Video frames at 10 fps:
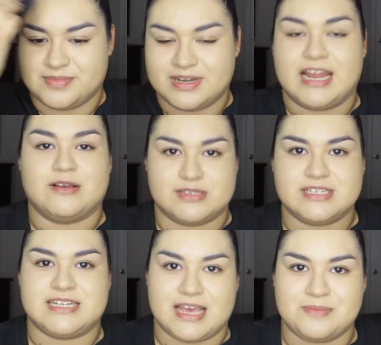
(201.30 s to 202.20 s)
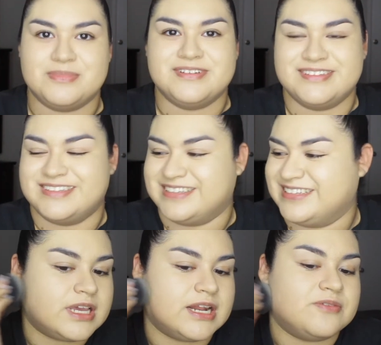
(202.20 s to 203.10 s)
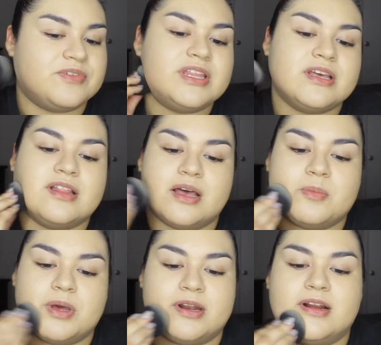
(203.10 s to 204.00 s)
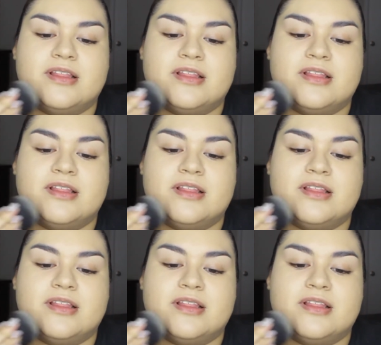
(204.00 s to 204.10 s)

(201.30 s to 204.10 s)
now's the time. And I'm feeling a lot better.